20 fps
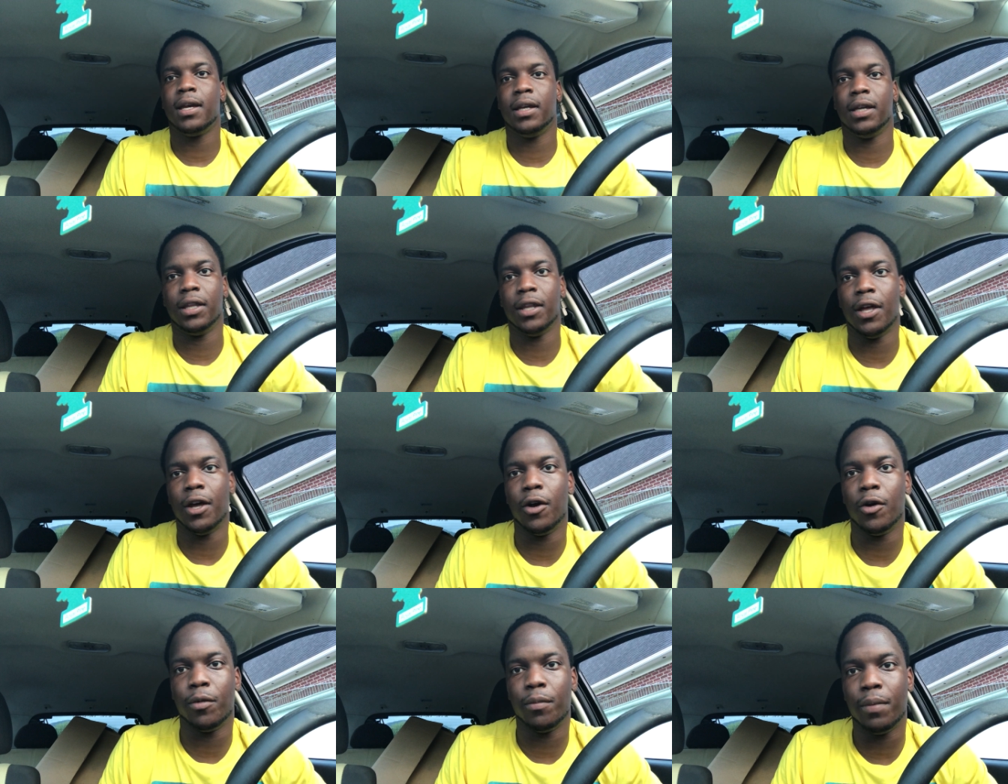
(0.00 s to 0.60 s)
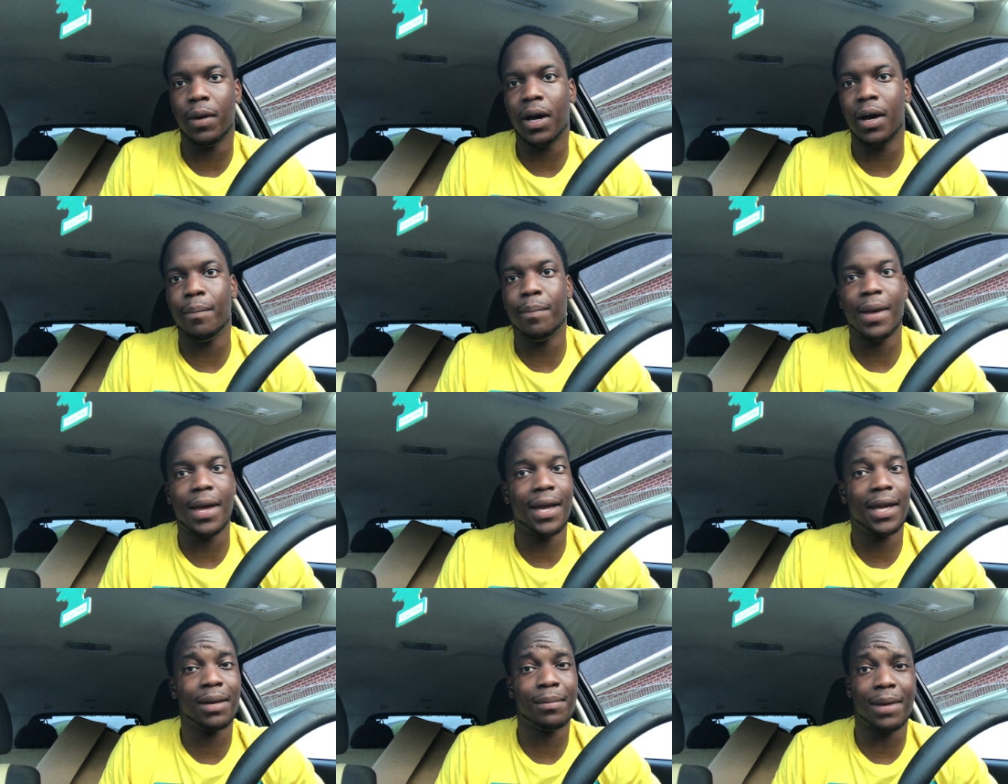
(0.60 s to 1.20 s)
you know, uh,
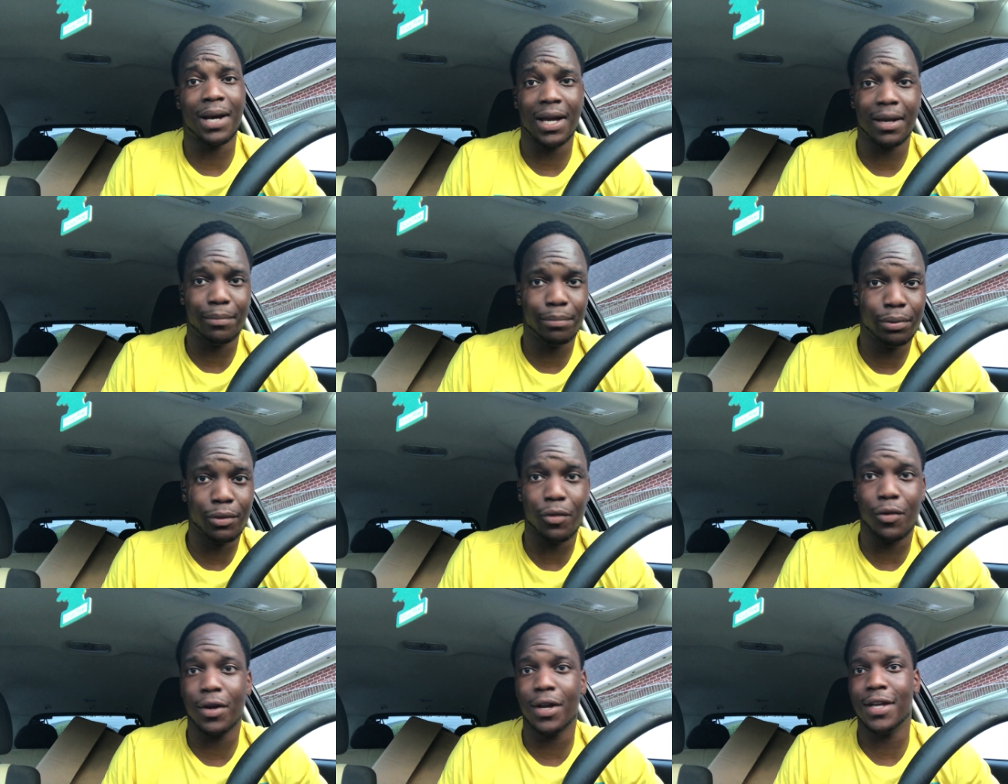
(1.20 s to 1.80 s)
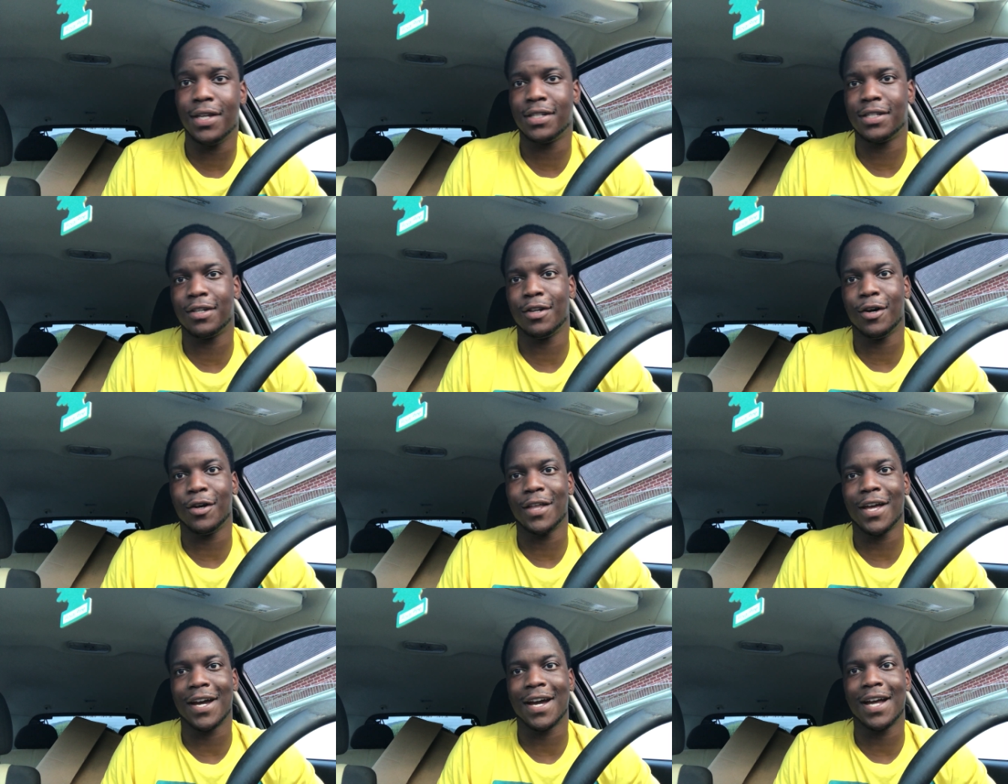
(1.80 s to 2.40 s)
paying my employees and
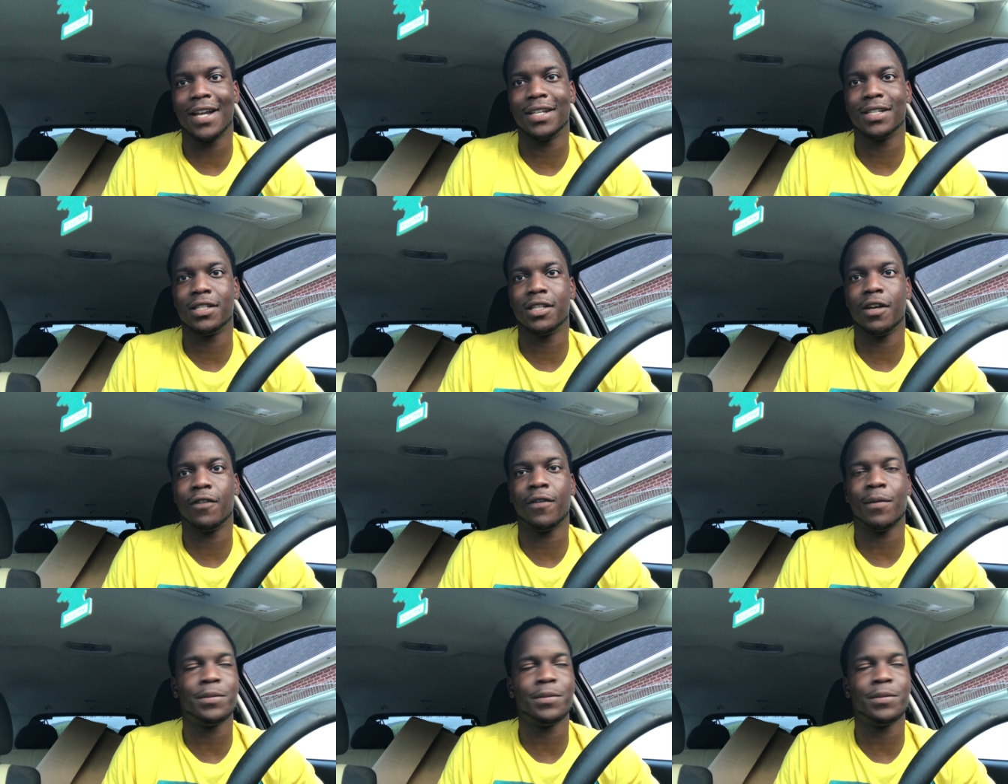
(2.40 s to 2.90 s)
all that kind of stuff.